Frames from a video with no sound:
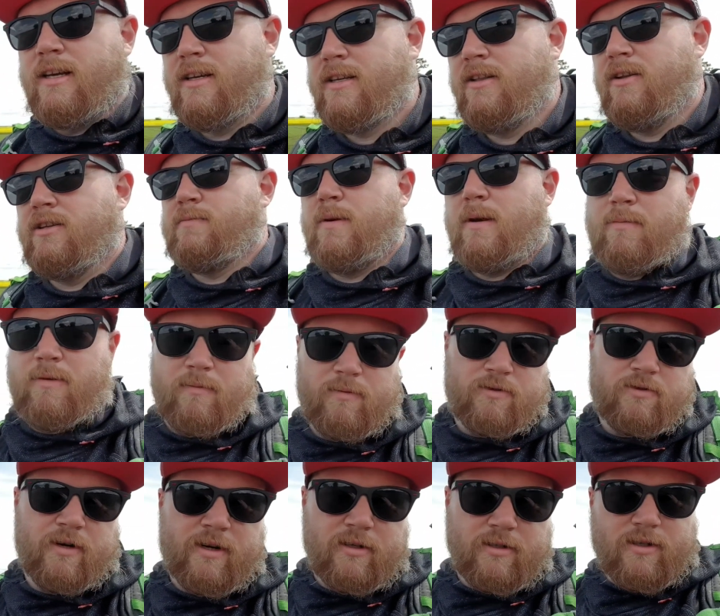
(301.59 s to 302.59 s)
loads of people at
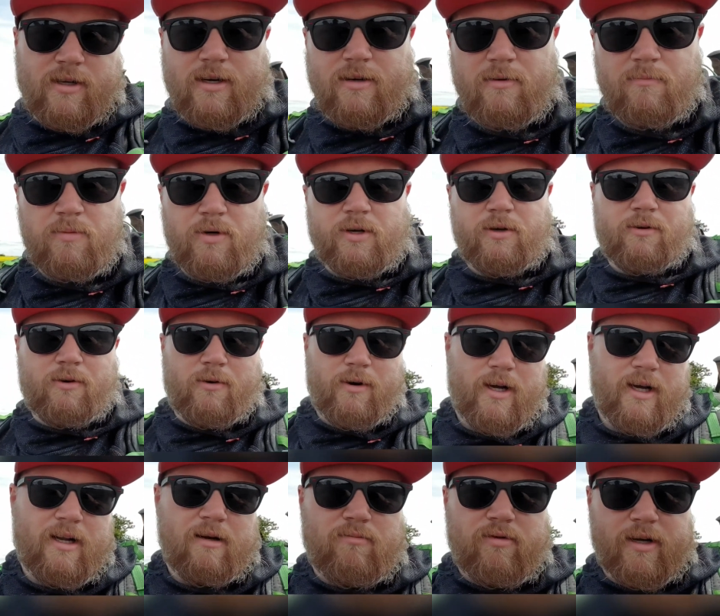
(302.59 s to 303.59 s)
the trail, so I'm going to put you
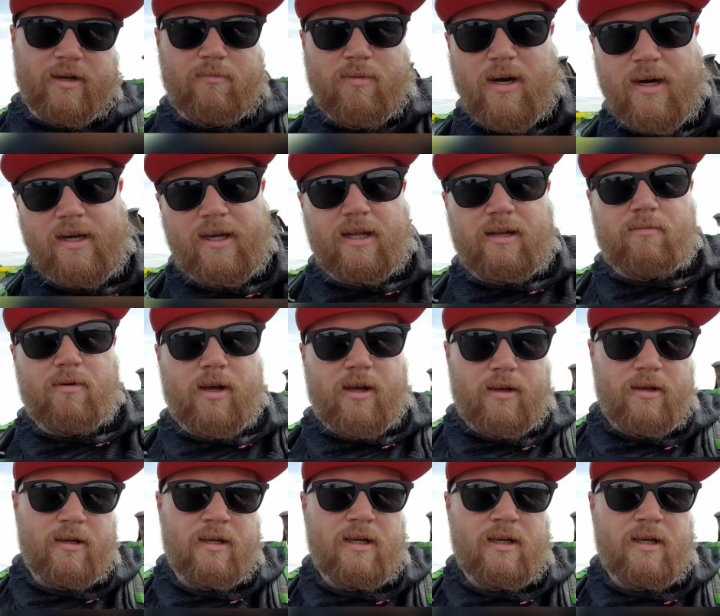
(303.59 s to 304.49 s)
away and I'll bring you back in a bit.